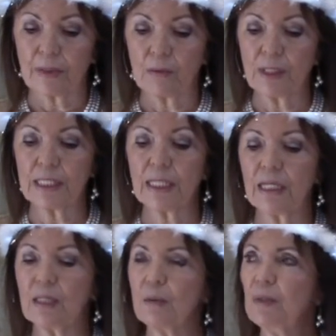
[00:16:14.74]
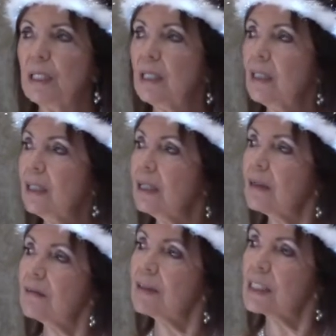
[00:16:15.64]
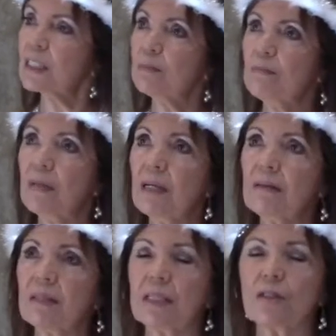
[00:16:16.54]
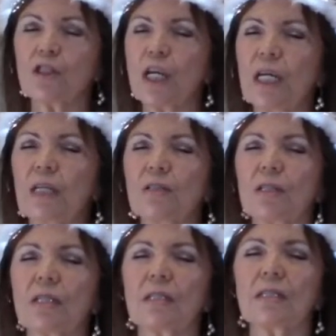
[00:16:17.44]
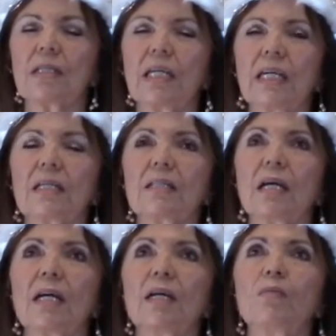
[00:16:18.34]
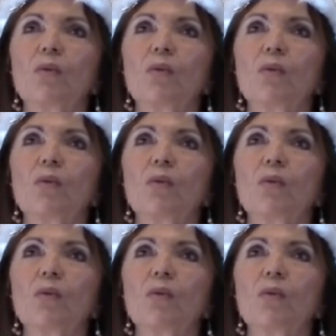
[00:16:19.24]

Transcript: We said at the beginning of this month that change doesn't take time,